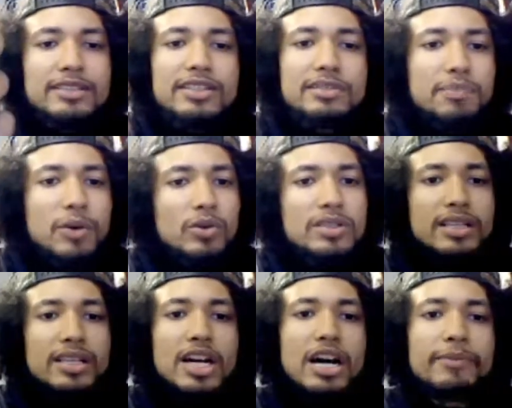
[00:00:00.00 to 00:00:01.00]
just
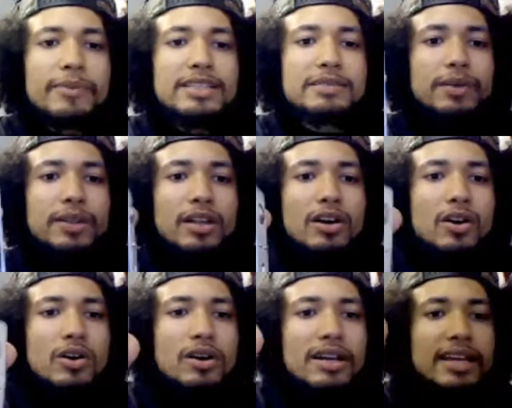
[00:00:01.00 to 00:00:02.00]
post in the comments
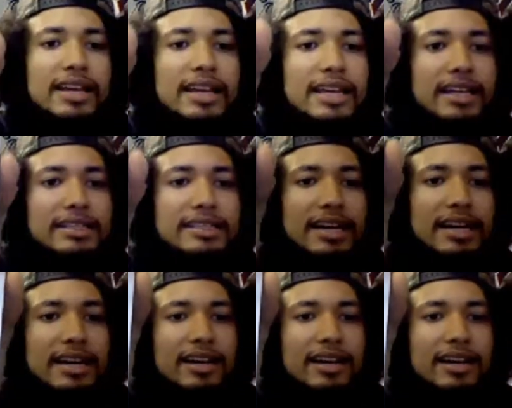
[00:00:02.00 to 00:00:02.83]
below and